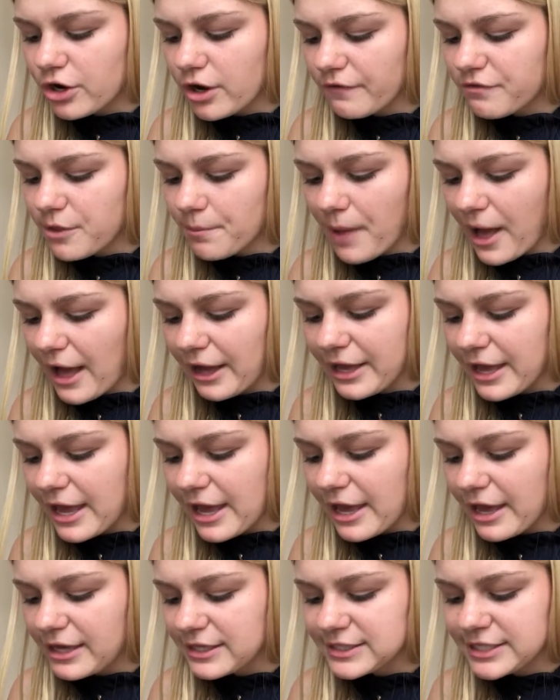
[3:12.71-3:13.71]
of the
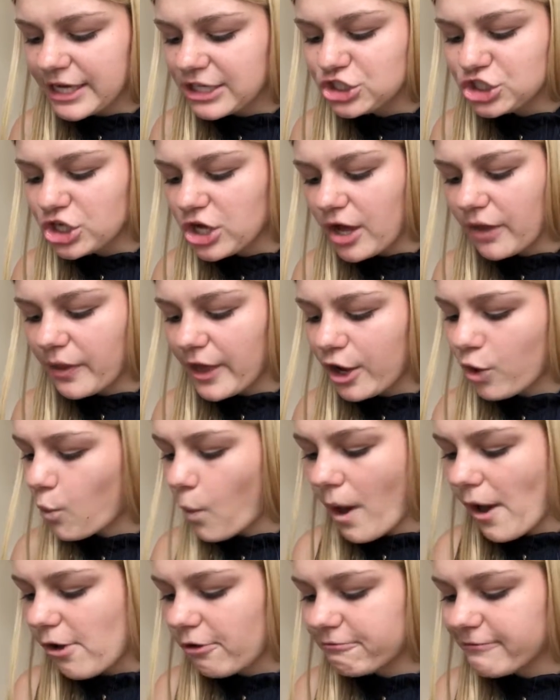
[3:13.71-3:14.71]
Bacchae is catching on like
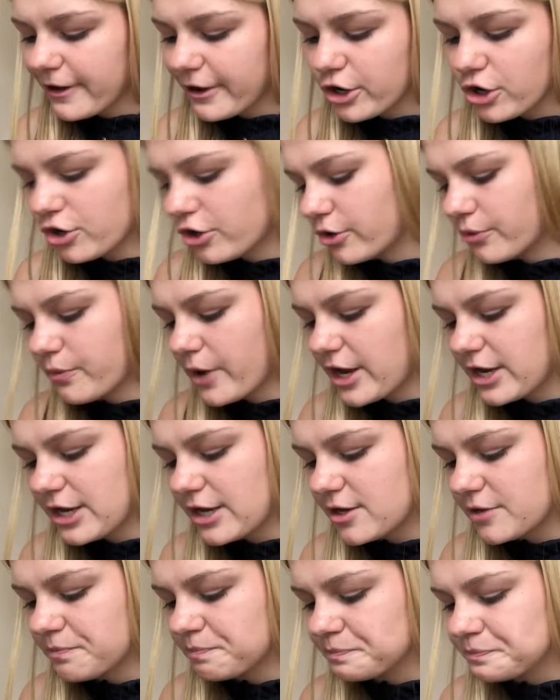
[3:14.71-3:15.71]
wildfire
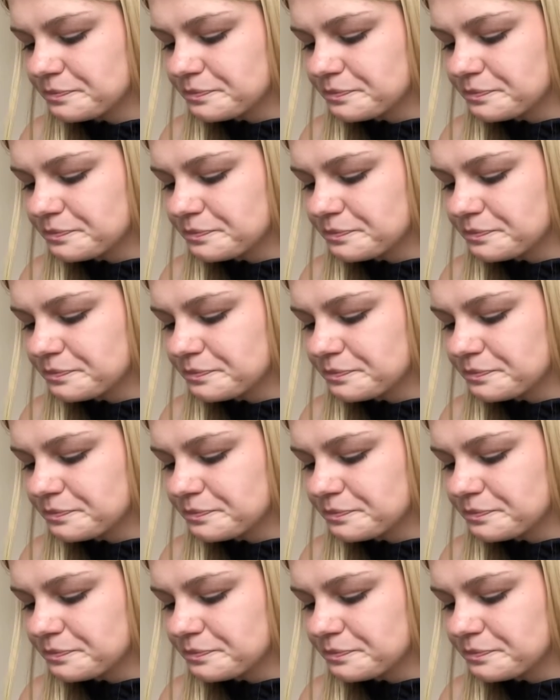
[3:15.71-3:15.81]
already.